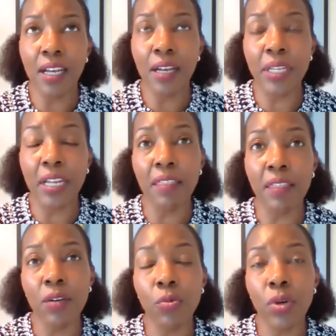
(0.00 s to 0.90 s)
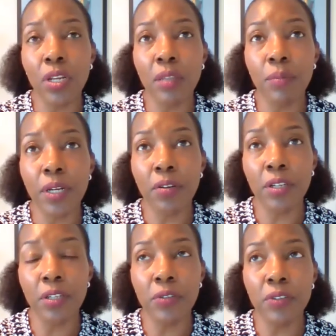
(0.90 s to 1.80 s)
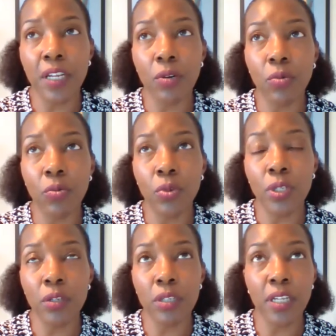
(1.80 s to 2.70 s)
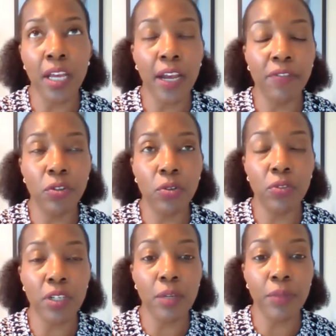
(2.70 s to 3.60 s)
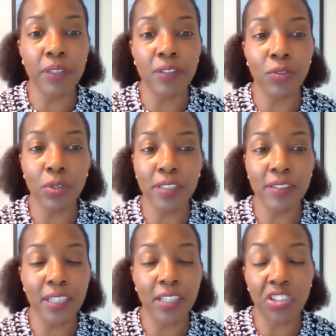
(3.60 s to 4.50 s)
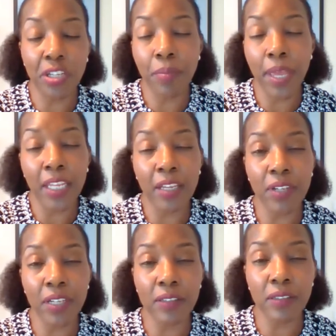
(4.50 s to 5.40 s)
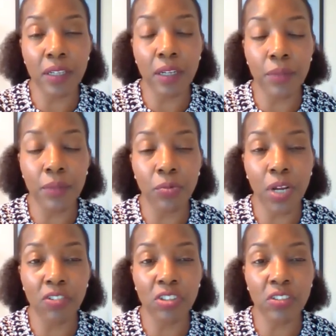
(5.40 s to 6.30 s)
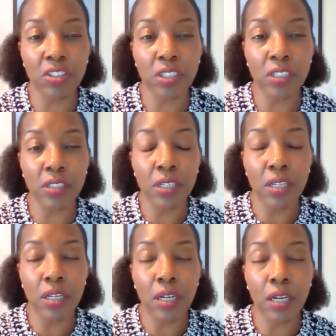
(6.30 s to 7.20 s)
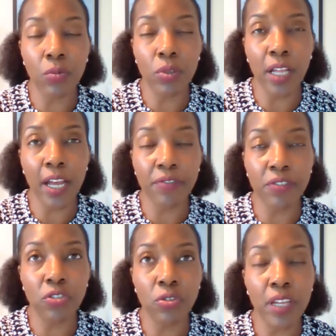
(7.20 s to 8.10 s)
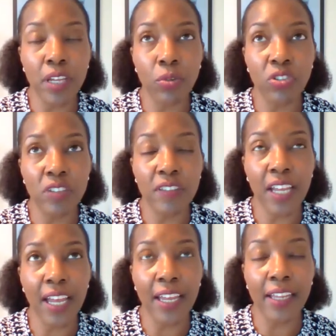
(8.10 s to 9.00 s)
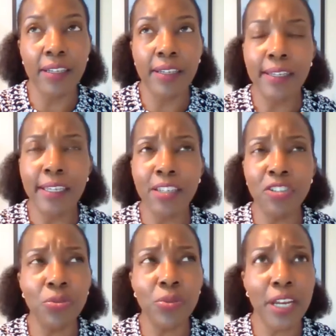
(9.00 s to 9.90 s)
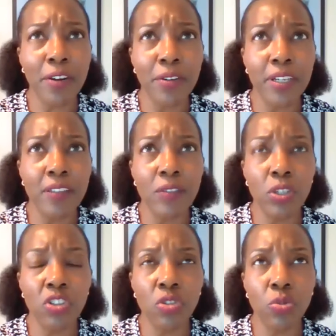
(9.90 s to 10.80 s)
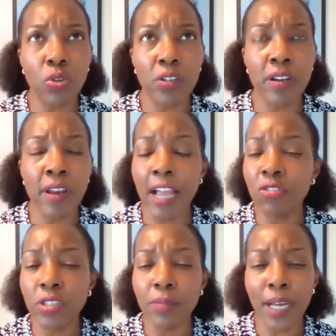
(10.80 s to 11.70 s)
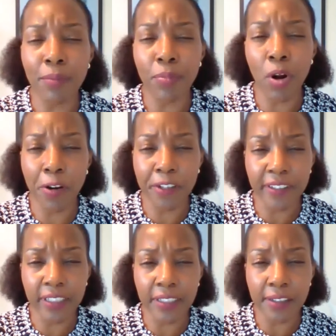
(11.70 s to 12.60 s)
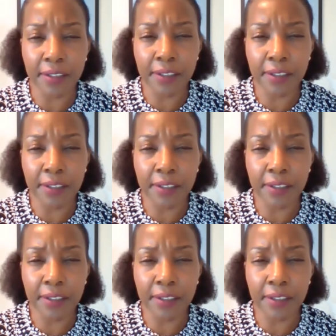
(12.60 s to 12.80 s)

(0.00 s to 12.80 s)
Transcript: I mean, I think one of the barriers that we are going to have to overcome as an organization, and many of us um, in Washington um, will have to do that, which is that issue areas which were naturally bipartisan